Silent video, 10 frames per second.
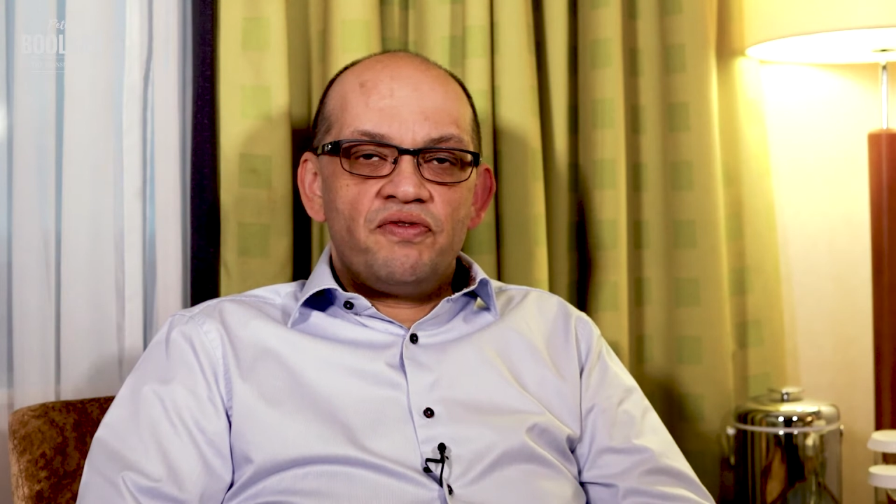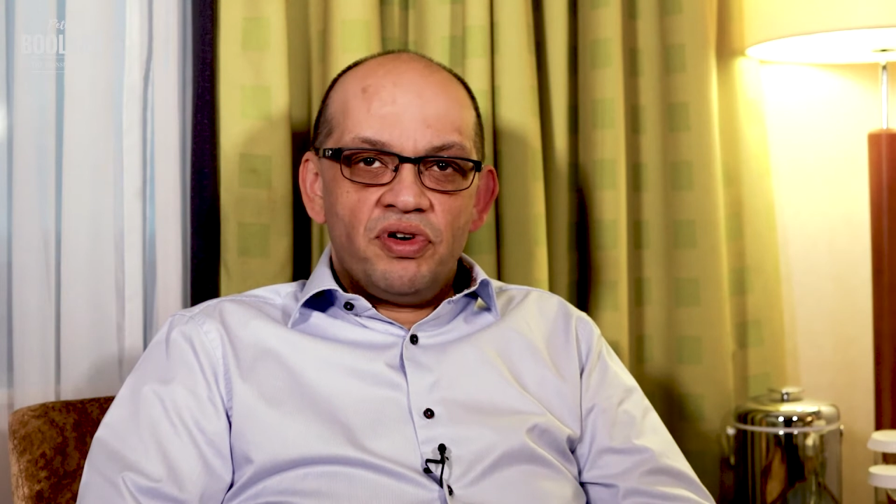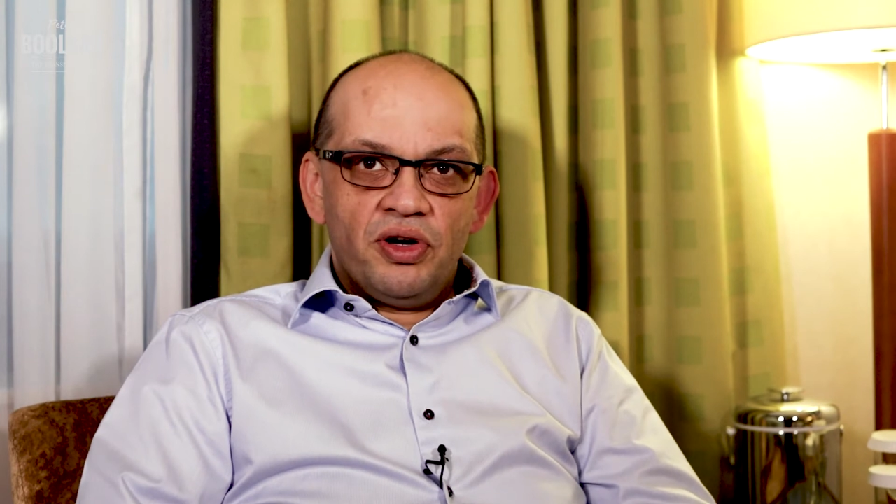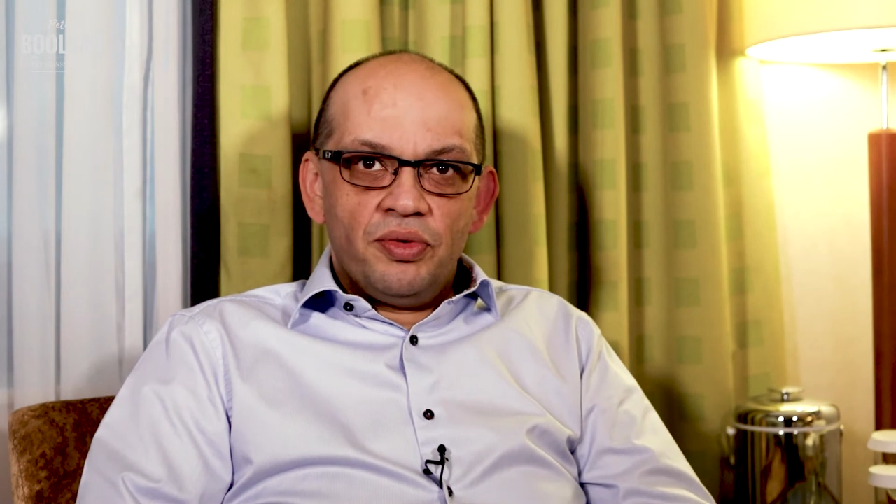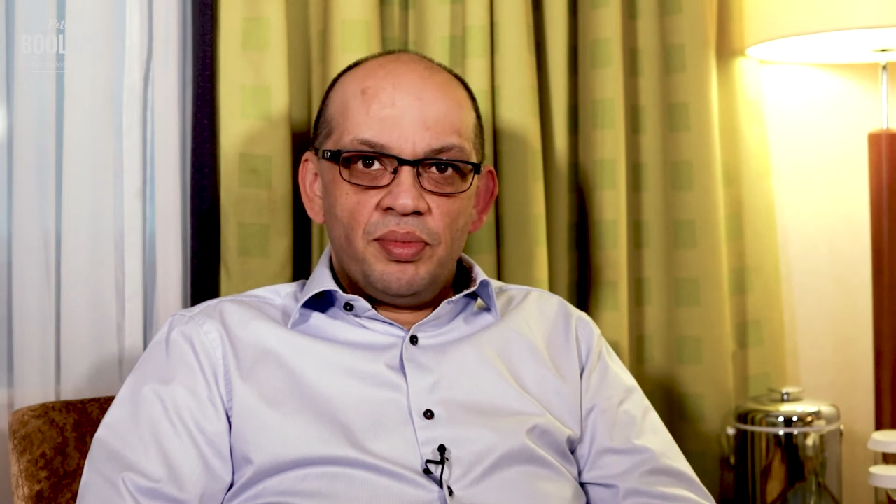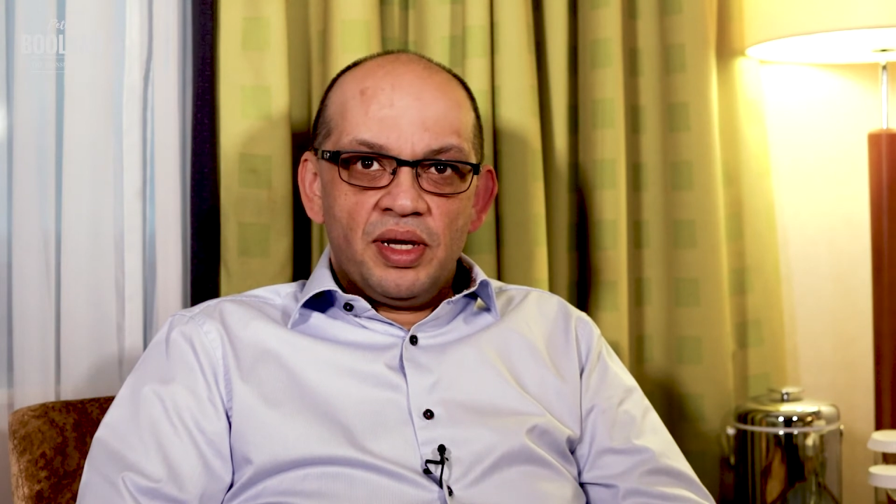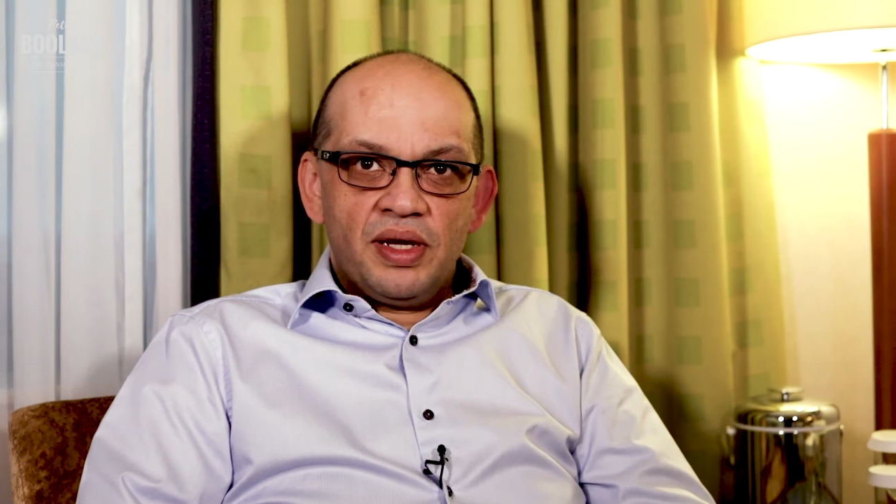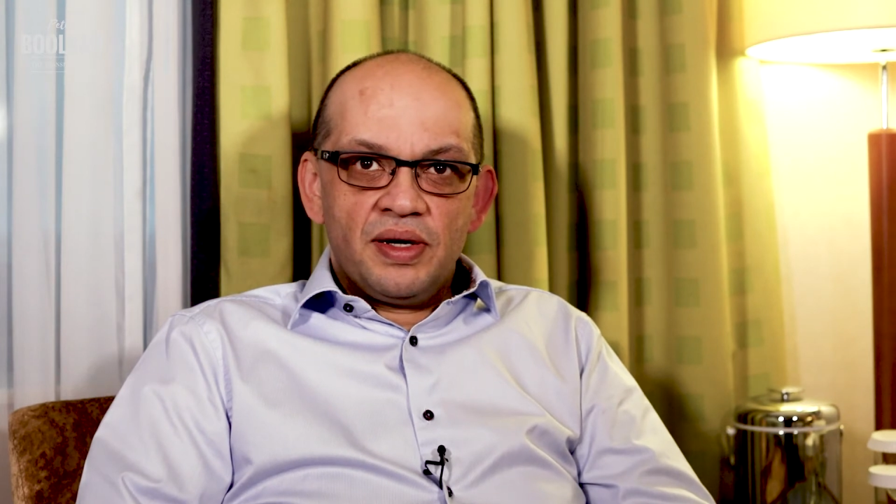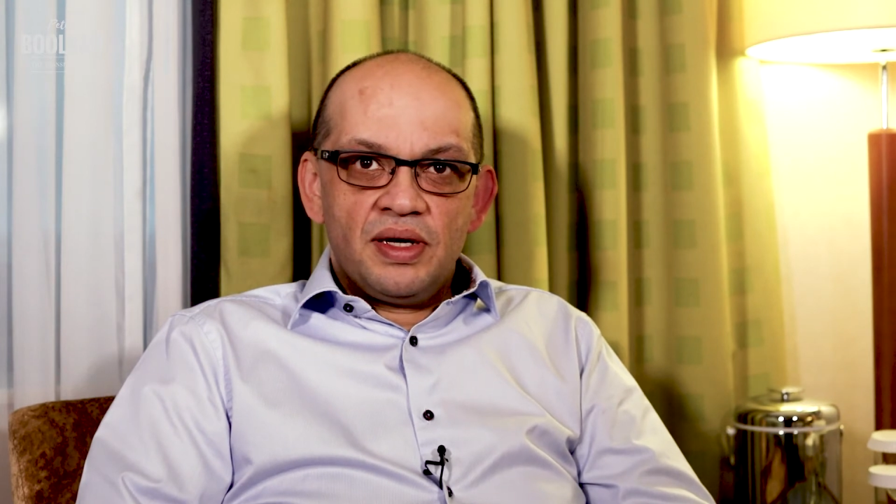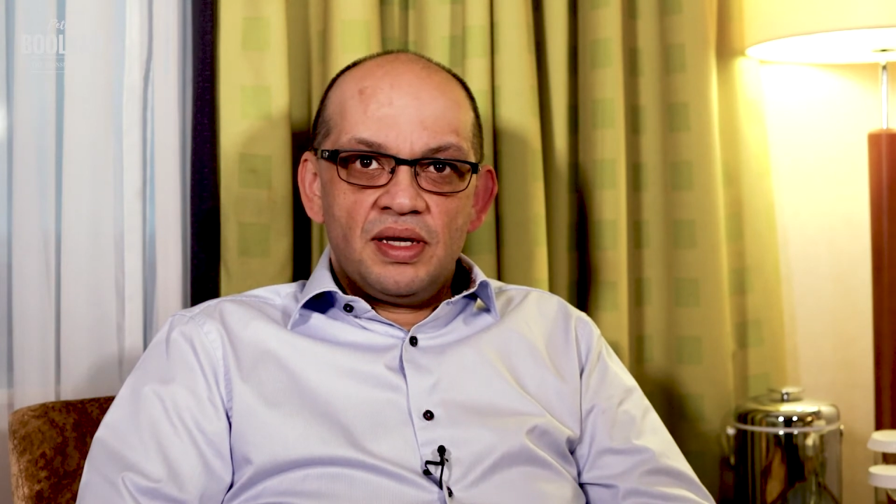in front of
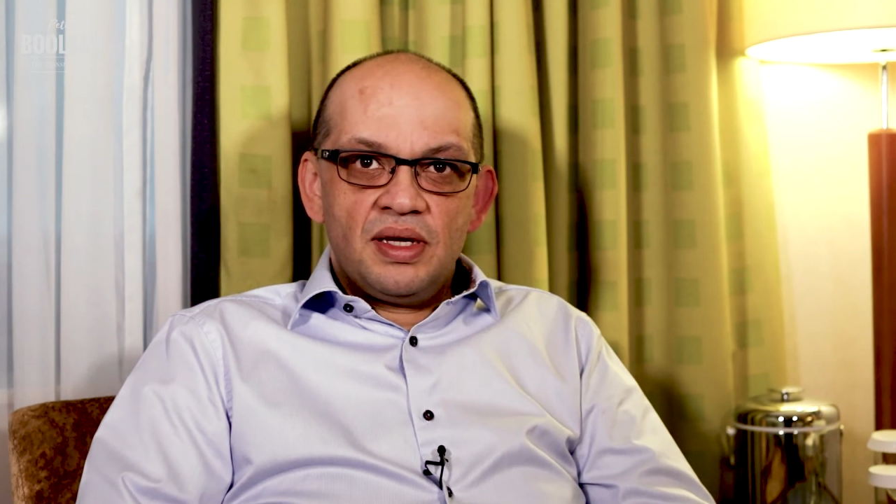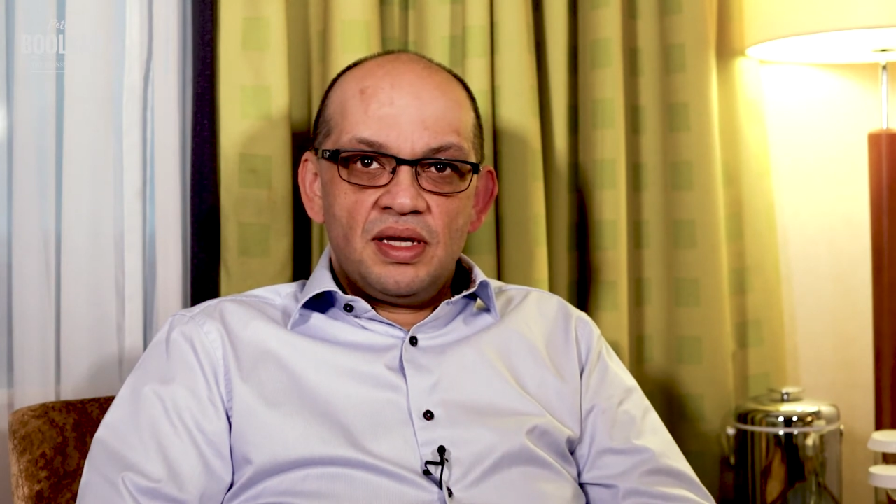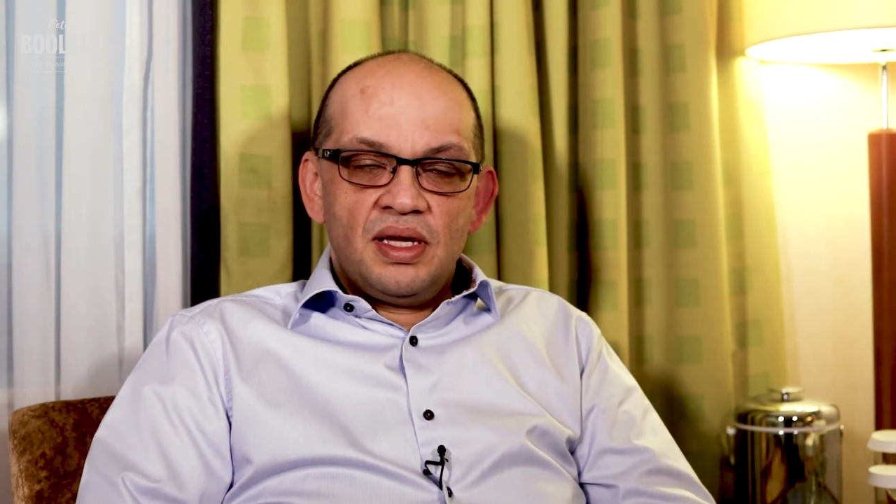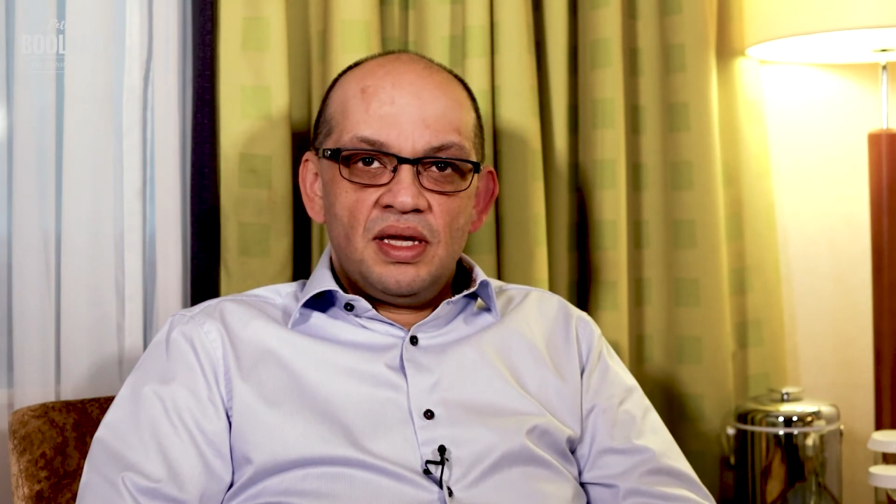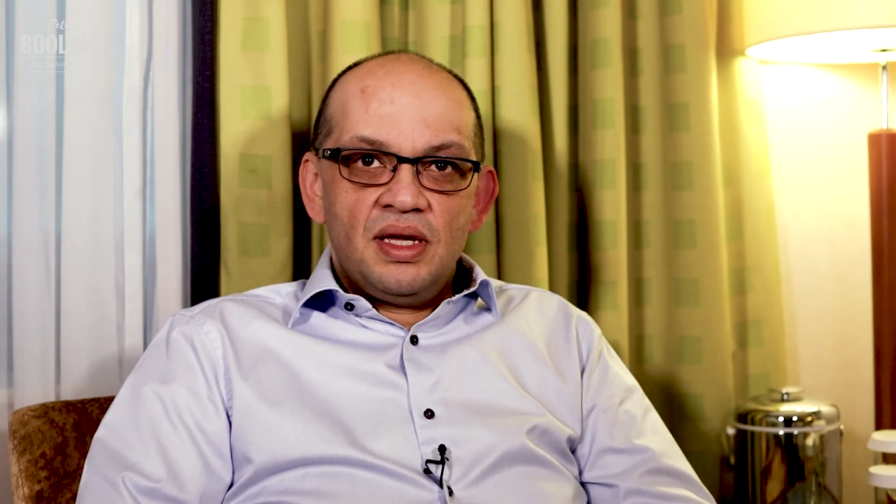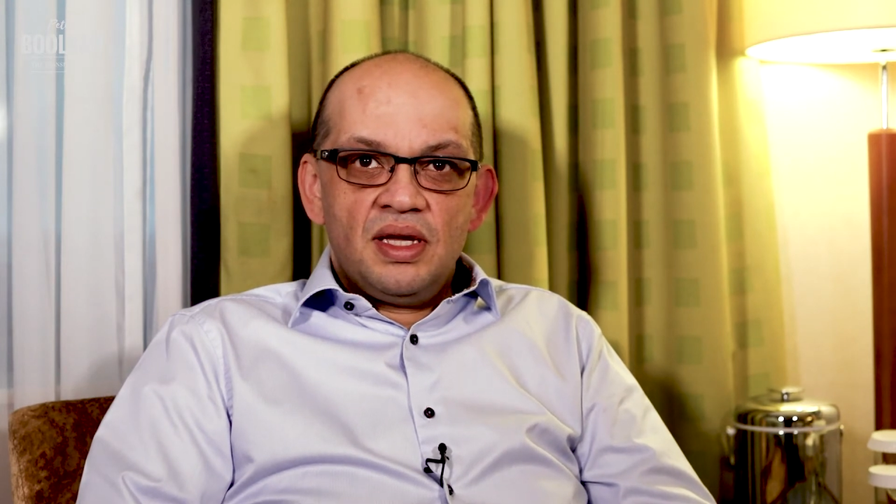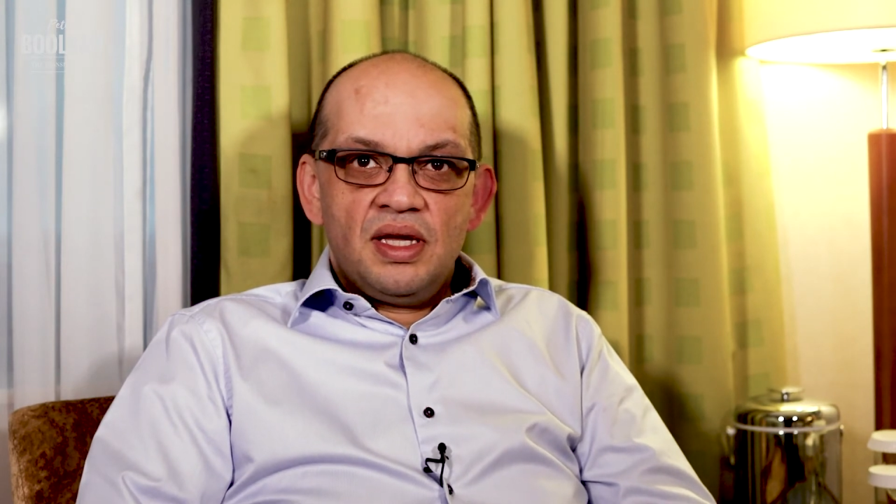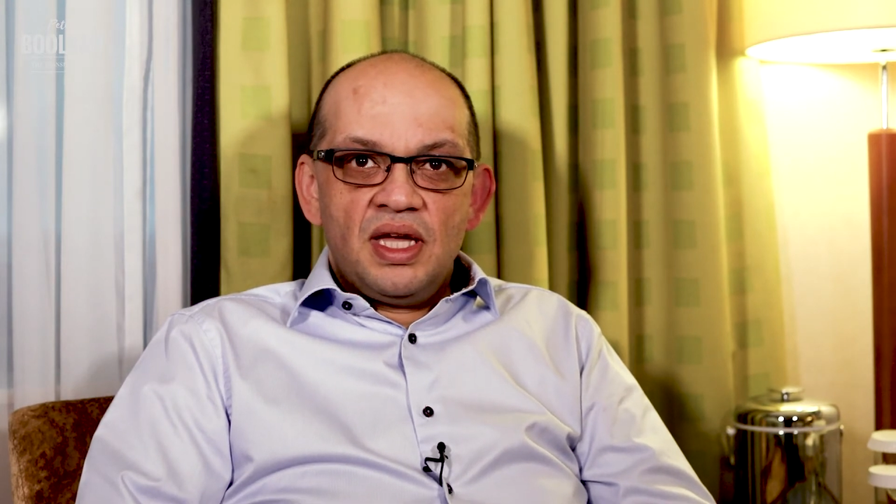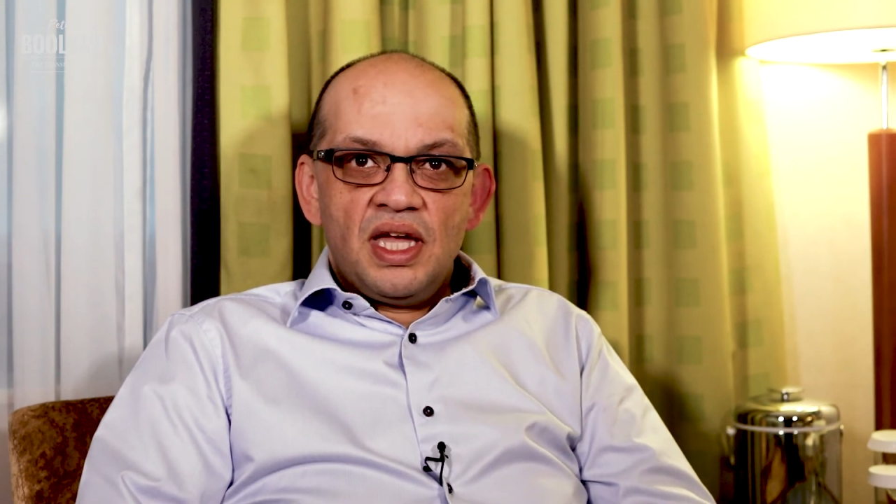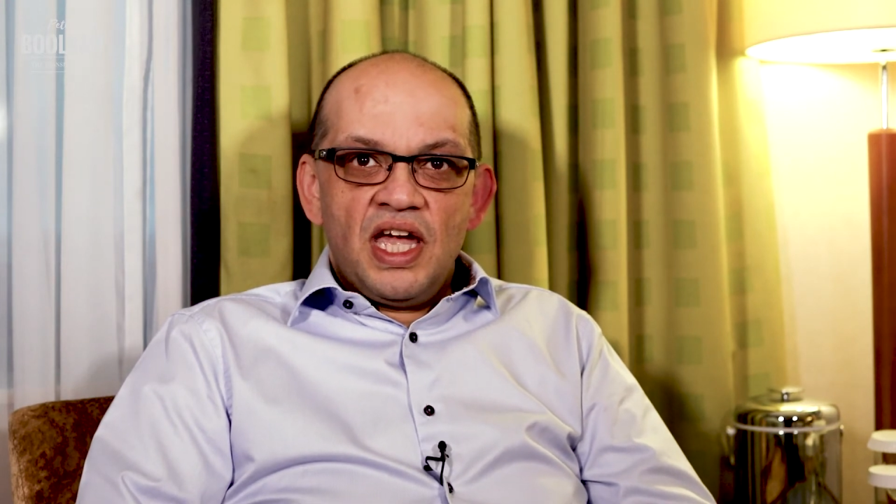me?
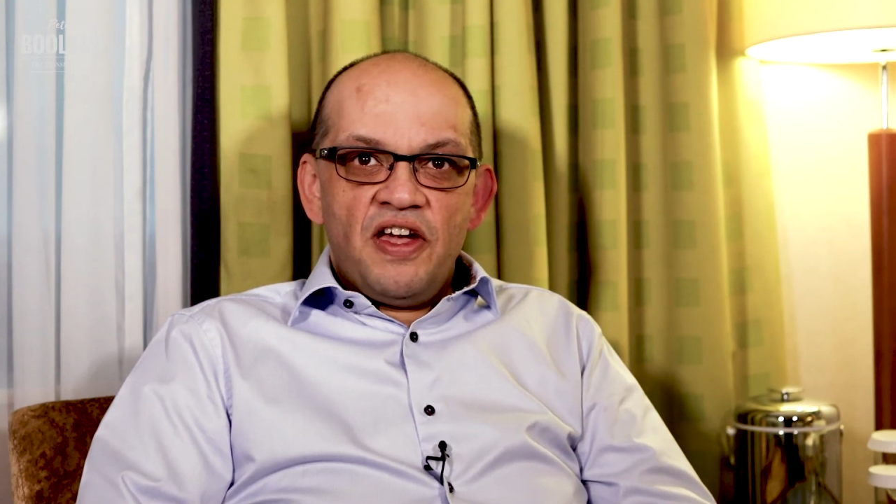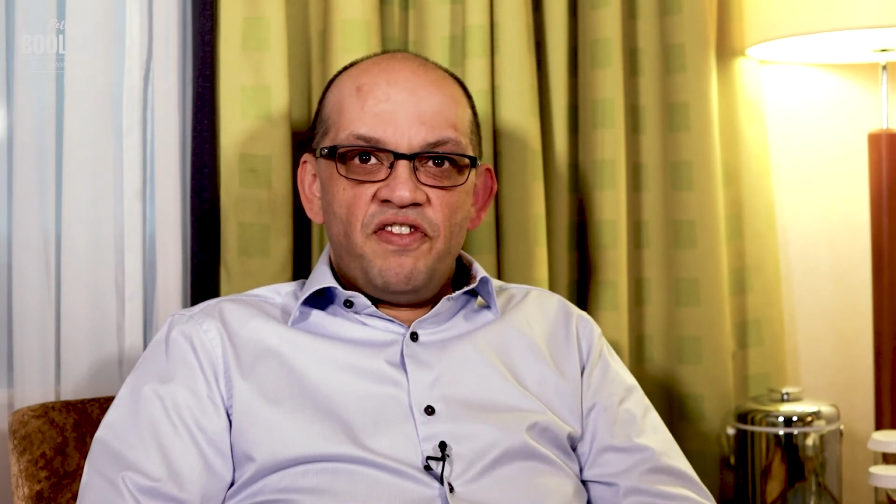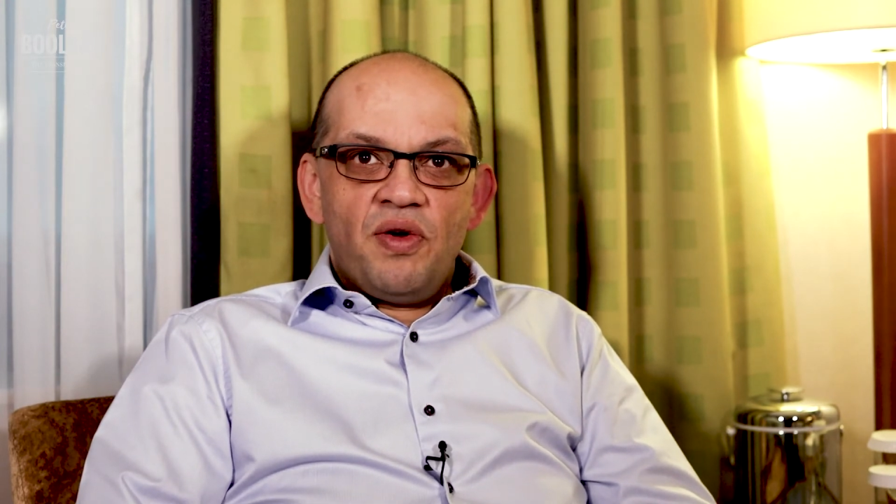If